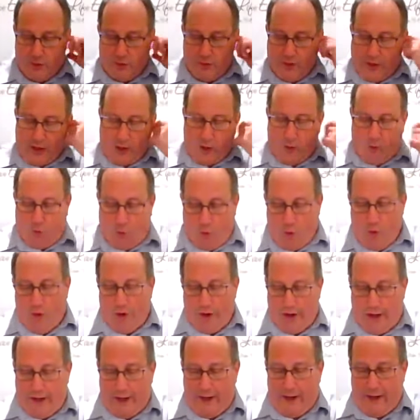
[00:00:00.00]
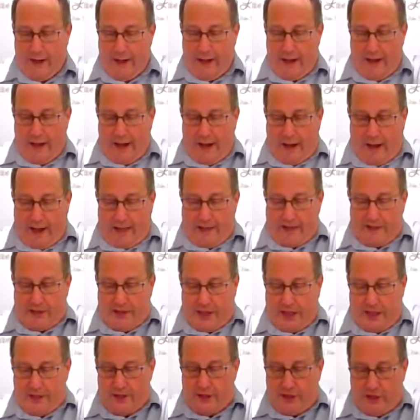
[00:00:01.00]
without warning. I
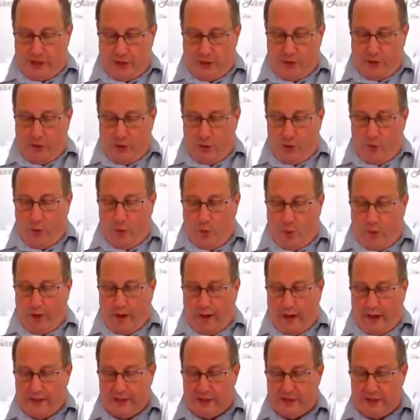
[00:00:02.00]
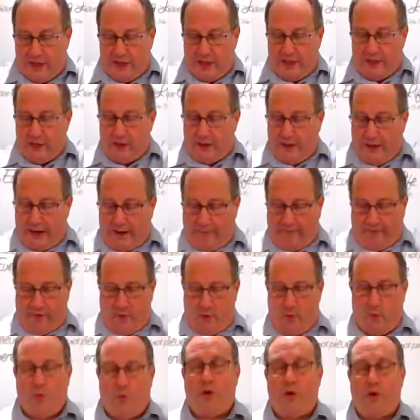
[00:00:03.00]
say to you what I say to
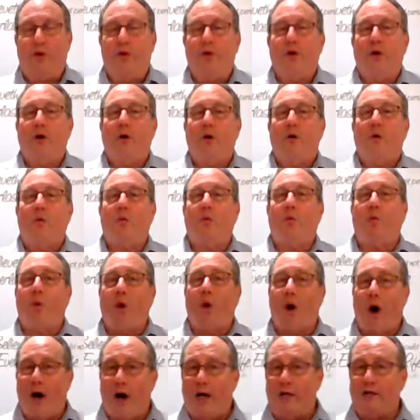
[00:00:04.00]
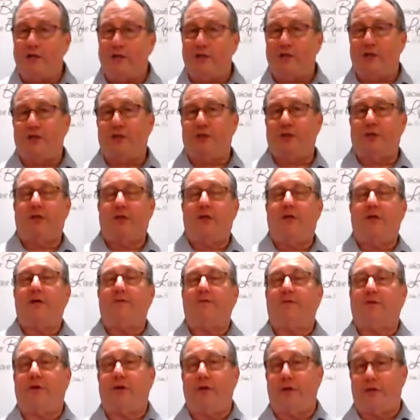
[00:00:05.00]
everyone watch
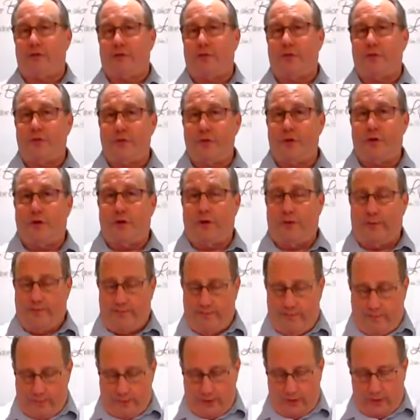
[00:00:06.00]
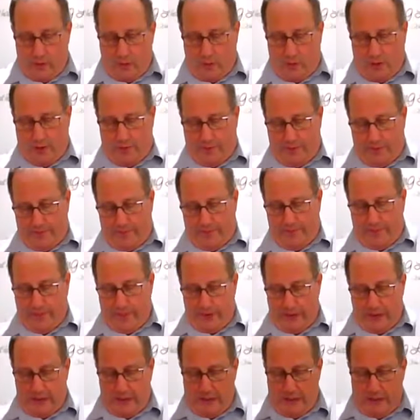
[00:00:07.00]
for his return. Wow.
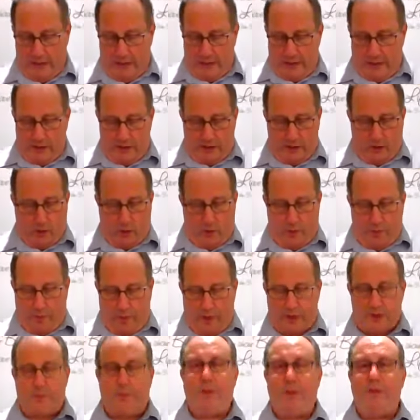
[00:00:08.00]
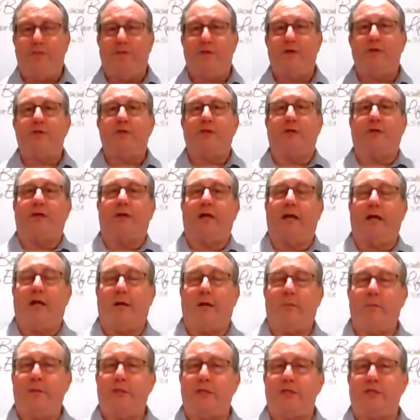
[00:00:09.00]
So we must be vigilant. And
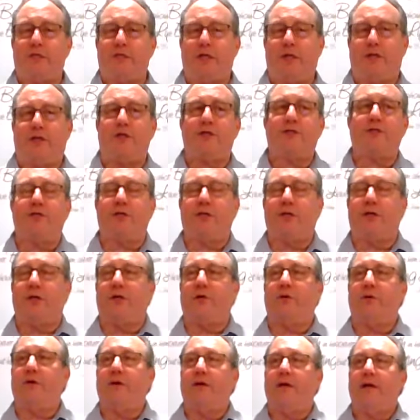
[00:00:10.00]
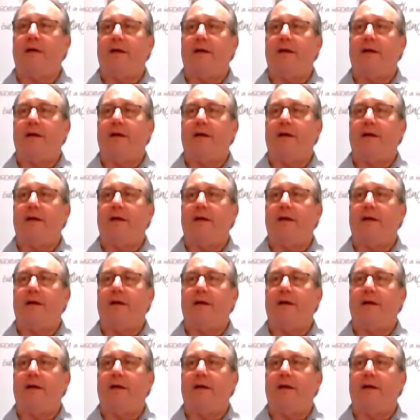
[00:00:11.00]
let me just say this to you